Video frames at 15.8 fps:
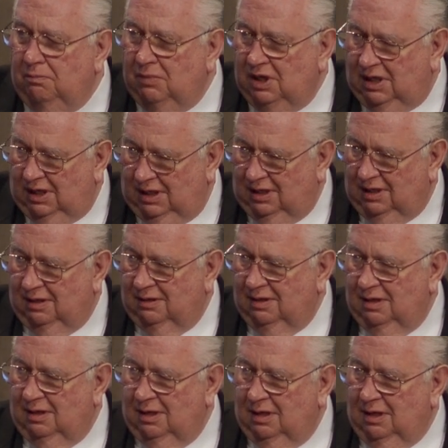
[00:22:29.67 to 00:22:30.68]
me.
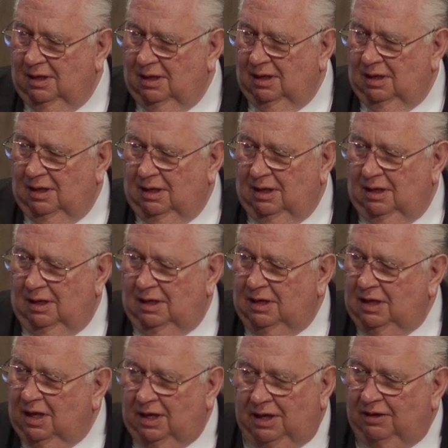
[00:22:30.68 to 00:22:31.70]

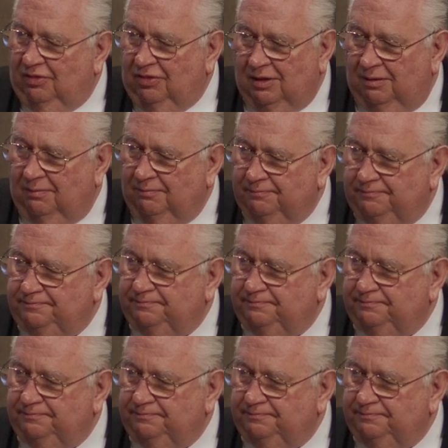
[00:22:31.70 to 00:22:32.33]
None of them."